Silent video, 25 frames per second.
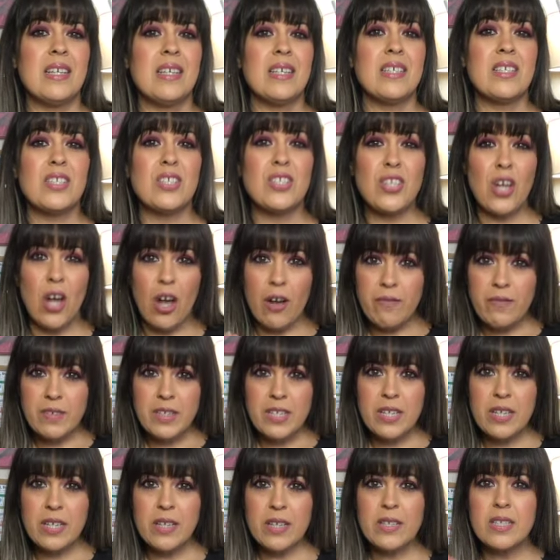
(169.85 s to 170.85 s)

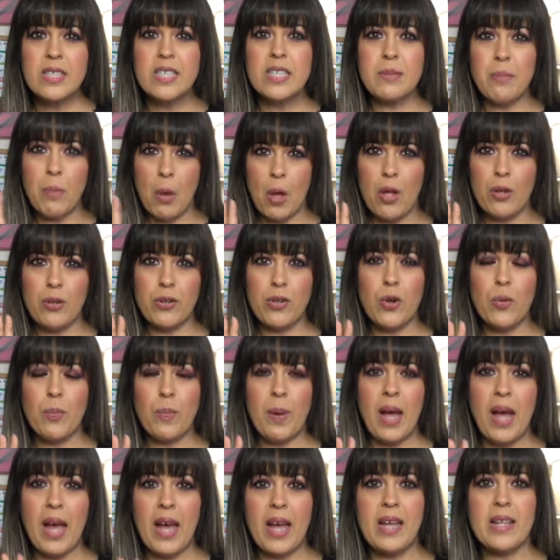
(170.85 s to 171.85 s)
soft, small
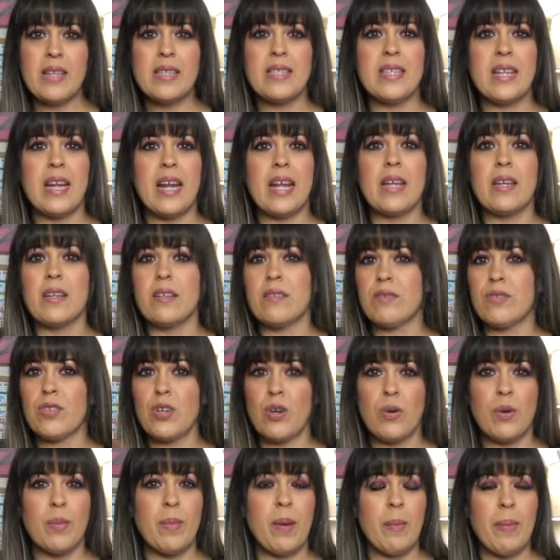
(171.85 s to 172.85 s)
notepads that I can
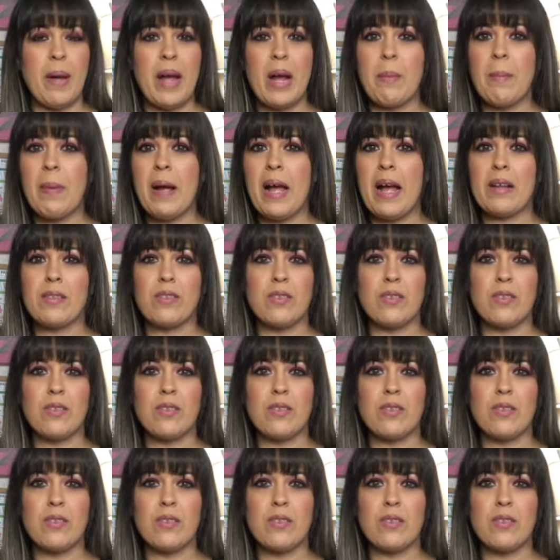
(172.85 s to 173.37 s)
throw in my backpack.